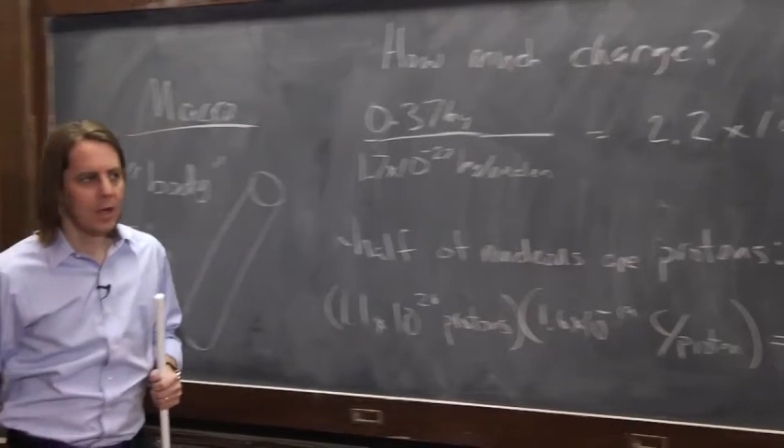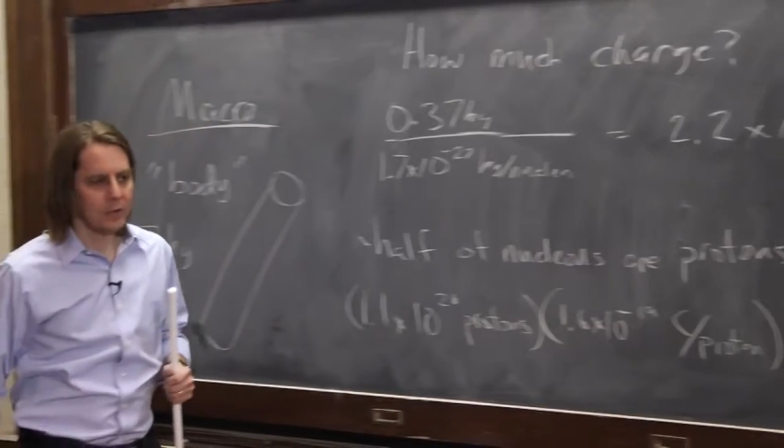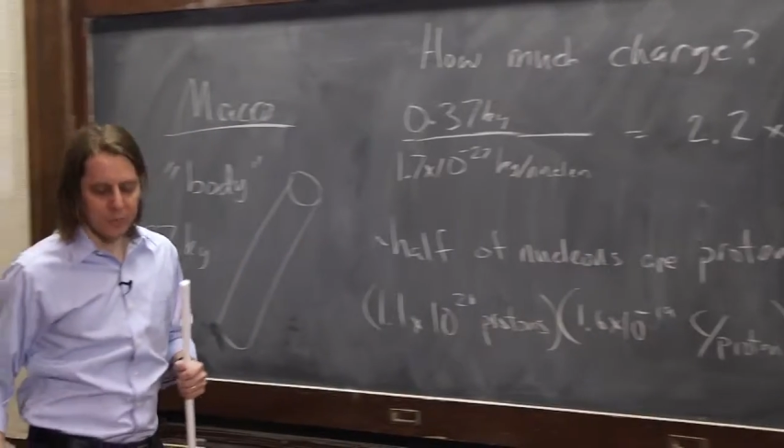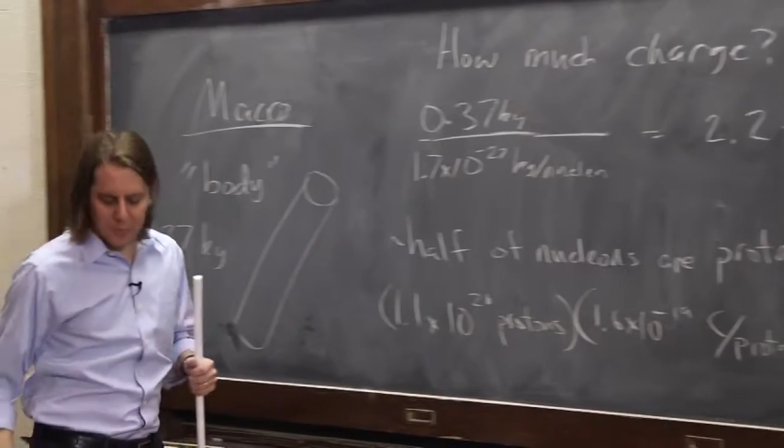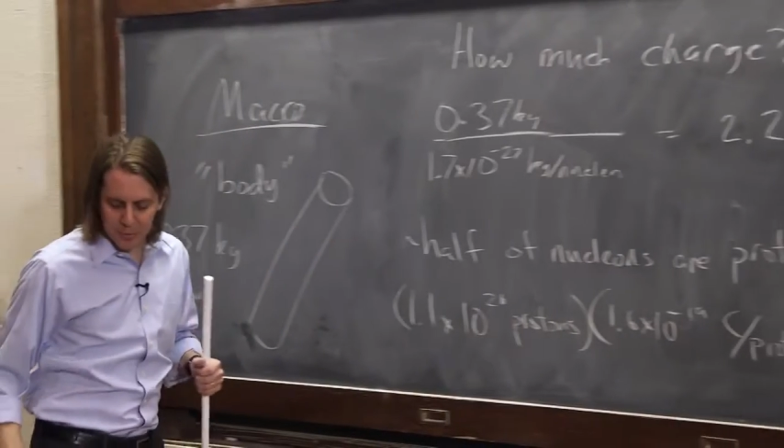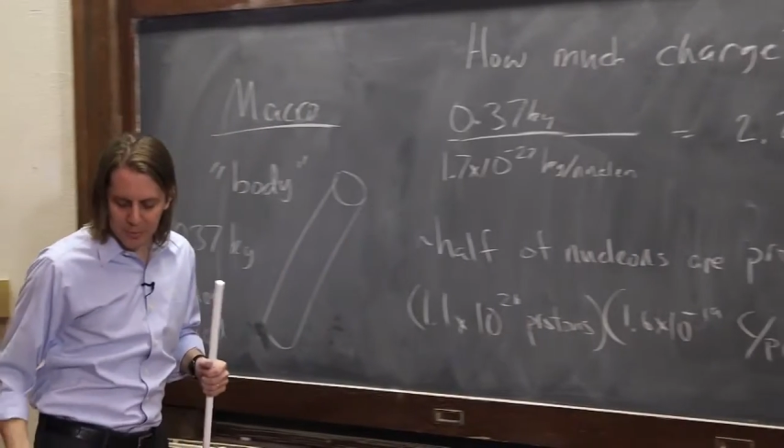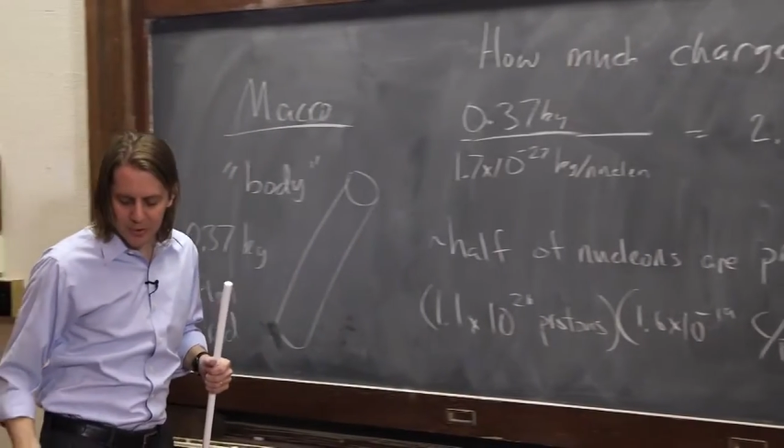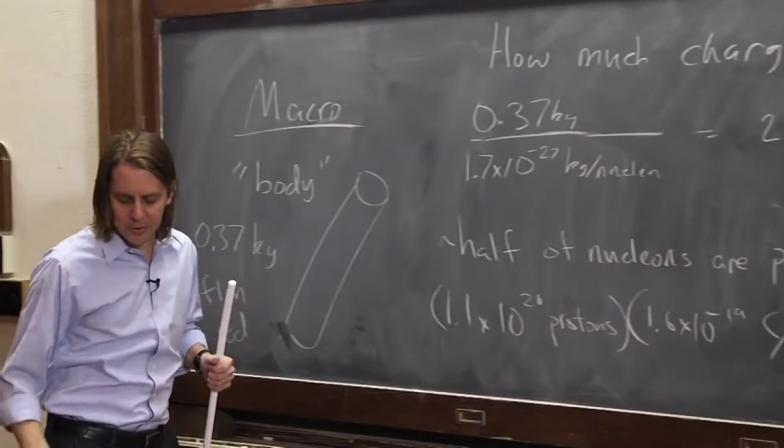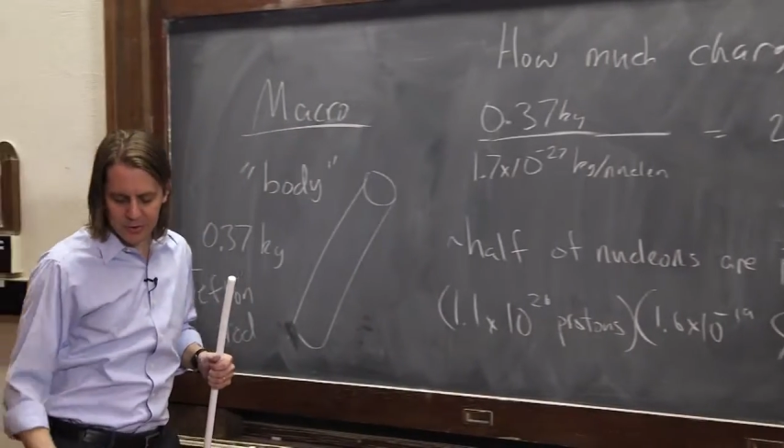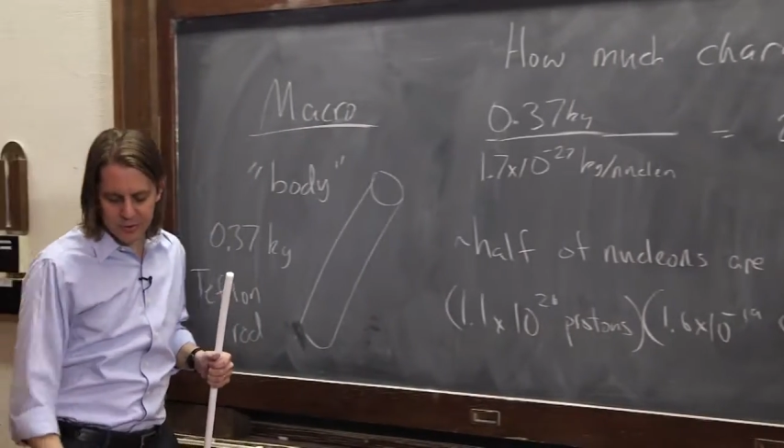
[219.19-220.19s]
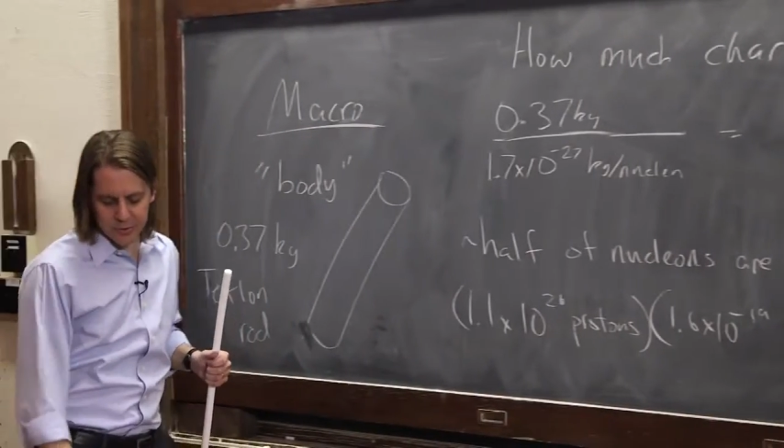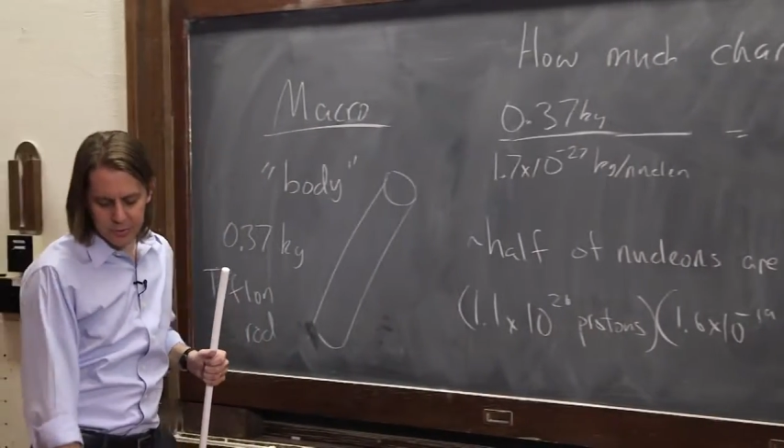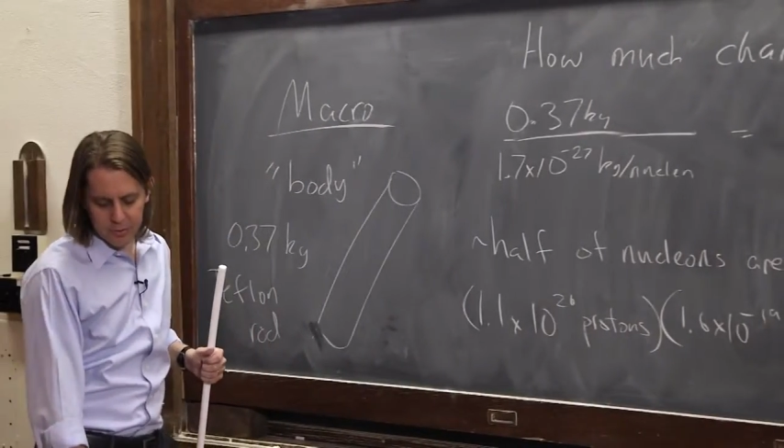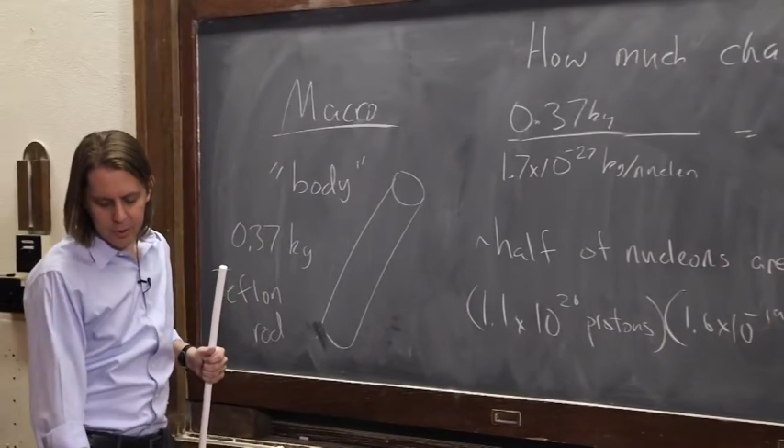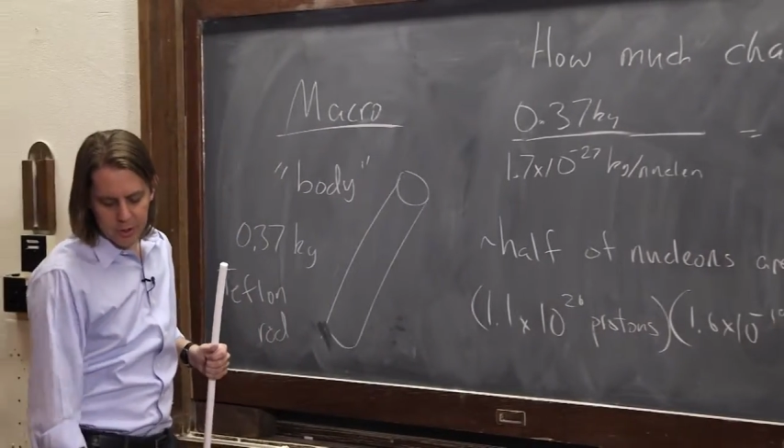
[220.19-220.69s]
so if you multiply those
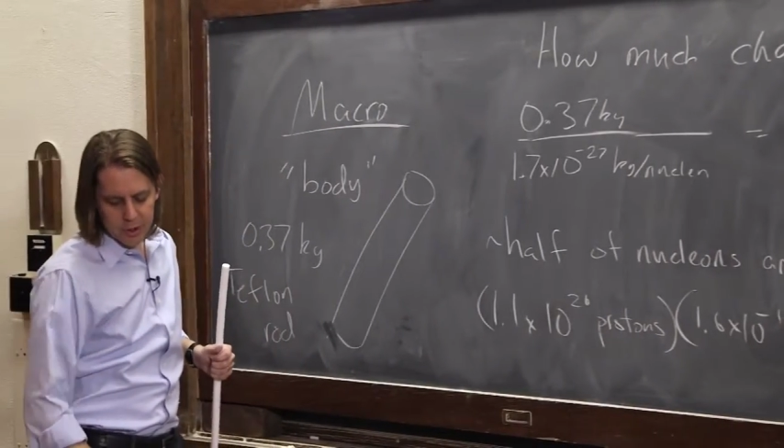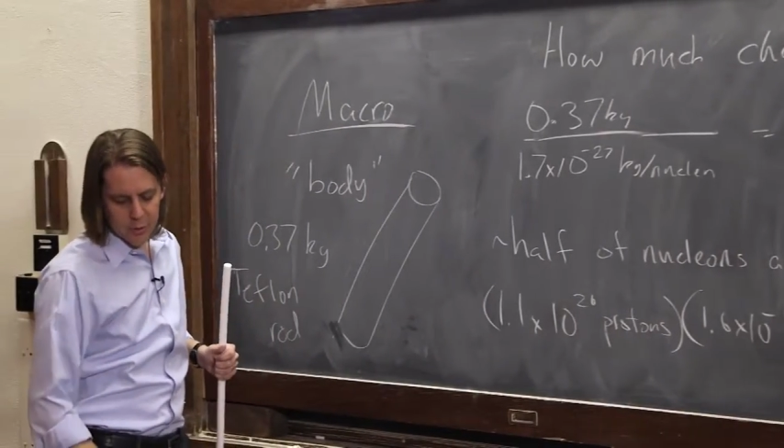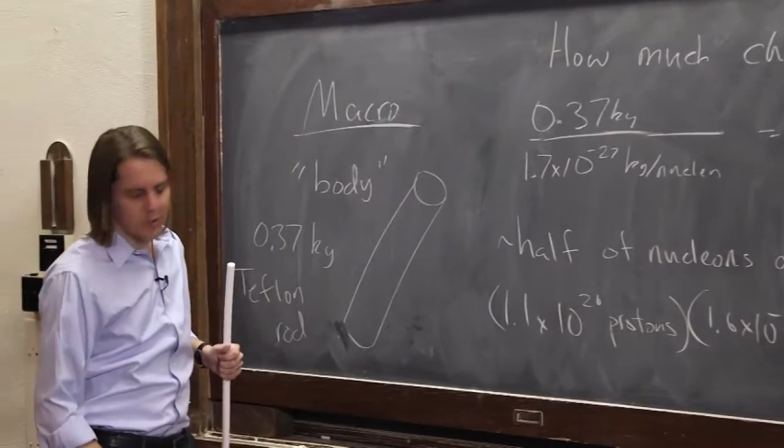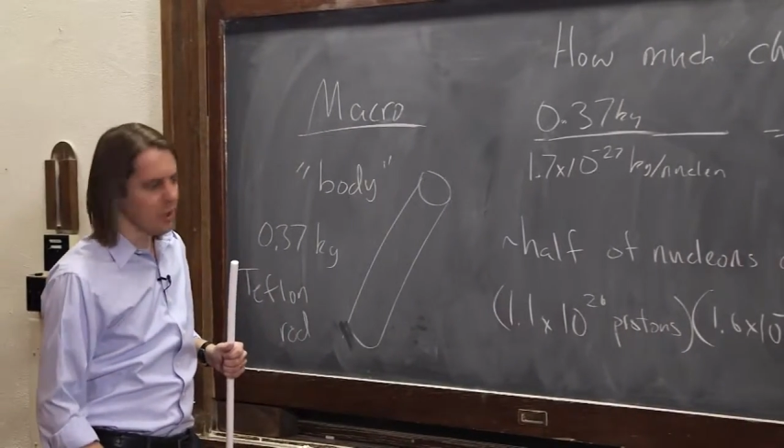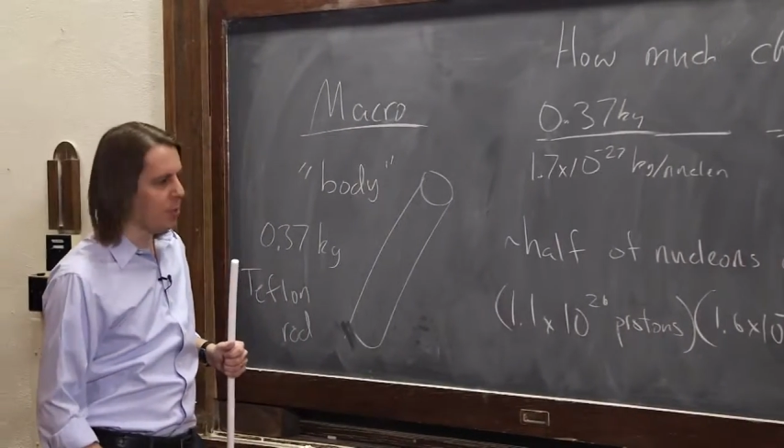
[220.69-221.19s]
two, you end